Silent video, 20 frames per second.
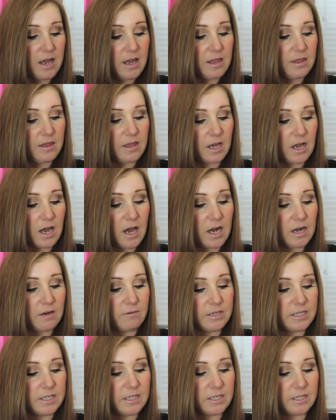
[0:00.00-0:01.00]
the colour.
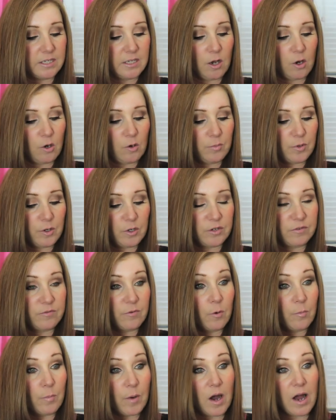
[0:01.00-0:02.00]
It's so
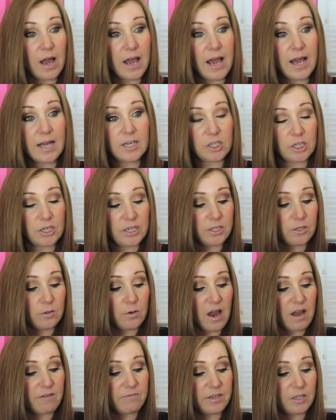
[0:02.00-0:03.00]
beautiful, but I actually do
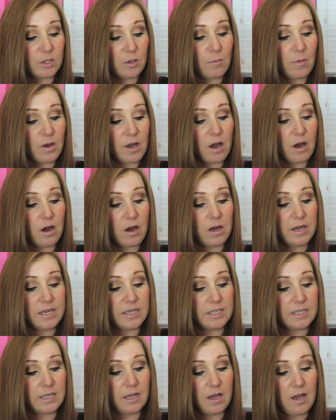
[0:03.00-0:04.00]
have this on my
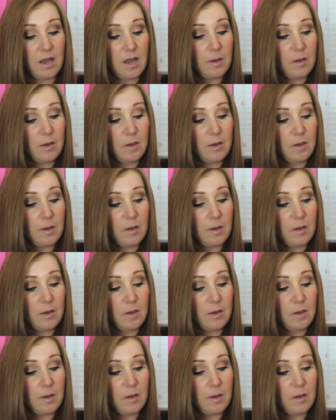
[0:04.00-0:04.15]
eyes.